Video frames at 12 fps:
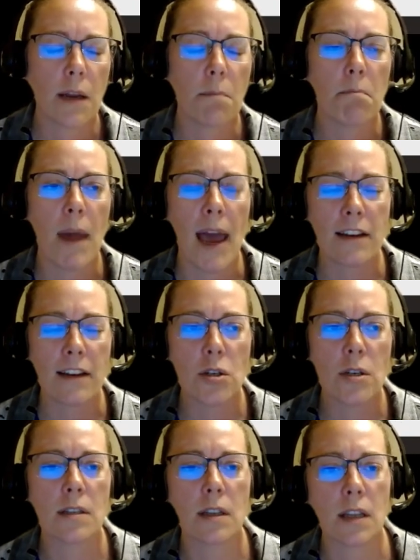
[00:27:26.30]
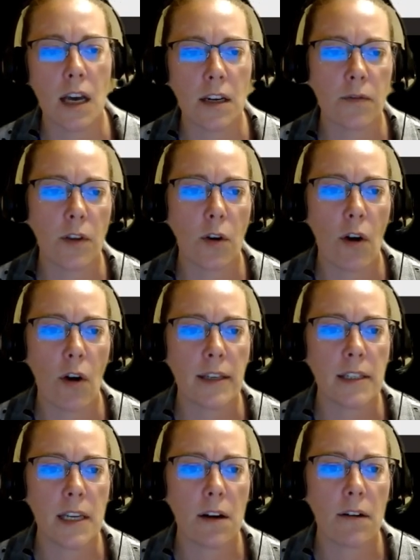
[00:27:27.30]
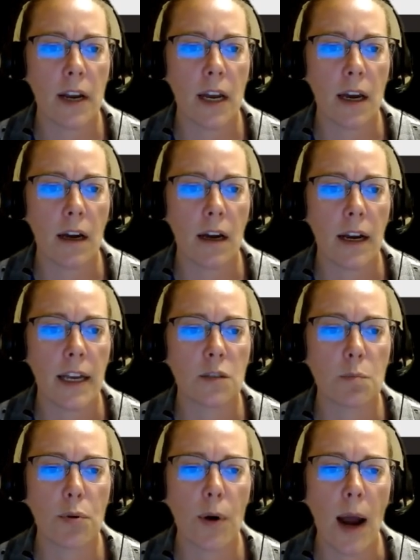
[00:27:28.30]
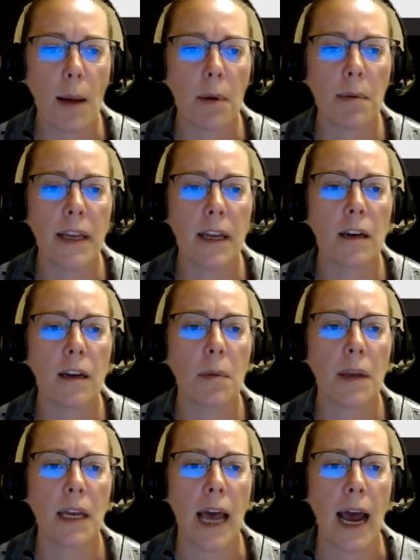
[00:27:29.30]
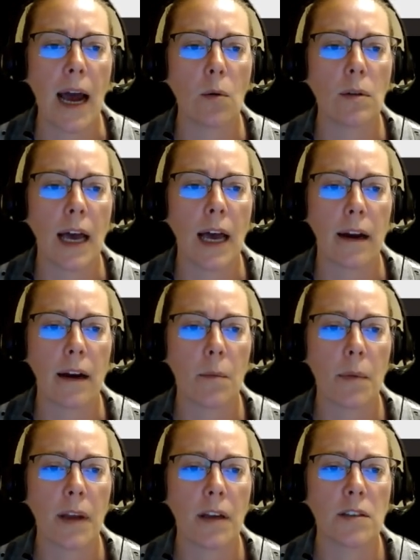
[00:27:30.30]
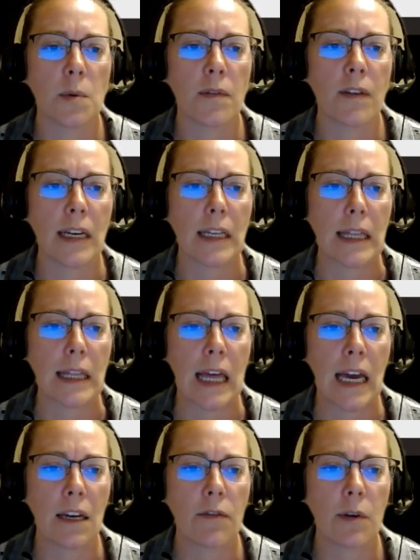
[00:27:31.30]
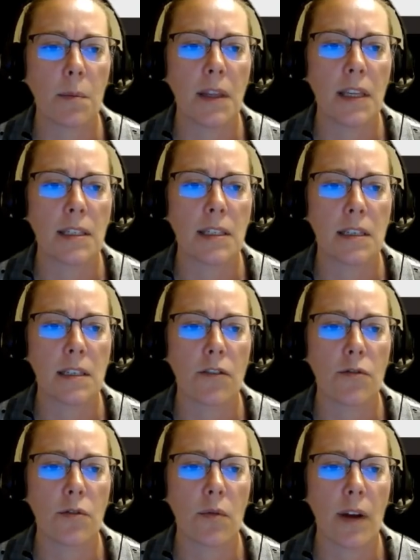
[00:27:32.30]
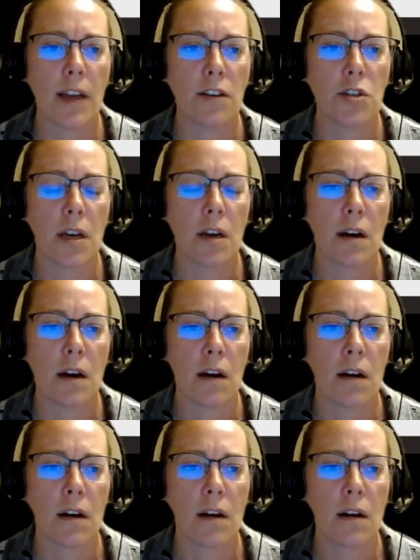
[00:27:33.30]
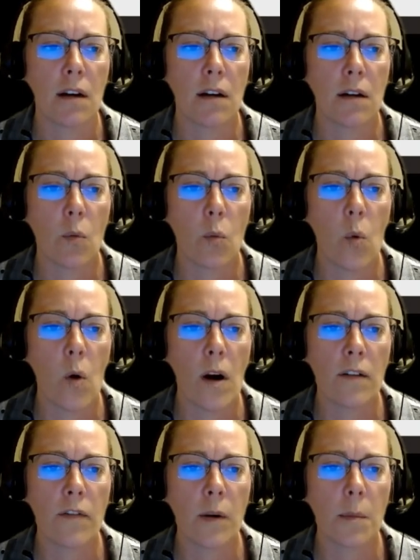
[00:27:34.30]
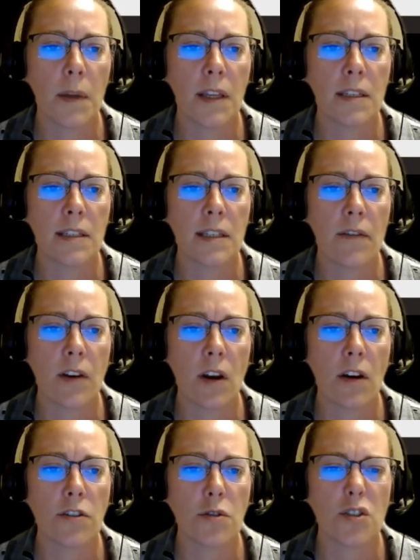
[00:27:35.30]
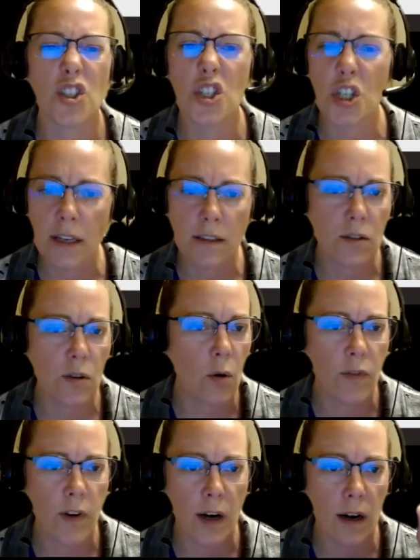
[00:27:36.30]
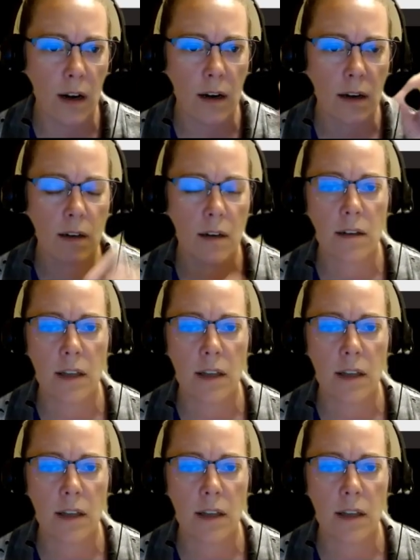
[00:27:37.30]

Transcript: it matches a lot of the criteria, is probably going to be an outlier because we've got a lot of them in the 600 range here, one of them in the 700, just over